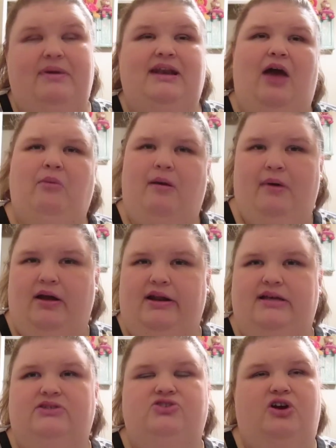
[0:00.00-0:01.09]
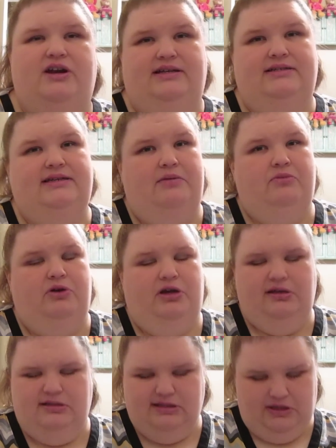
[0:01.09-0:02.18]
But now my body is starting to get more
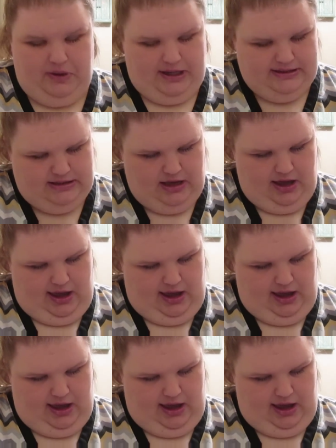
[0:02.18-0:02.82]
used to it.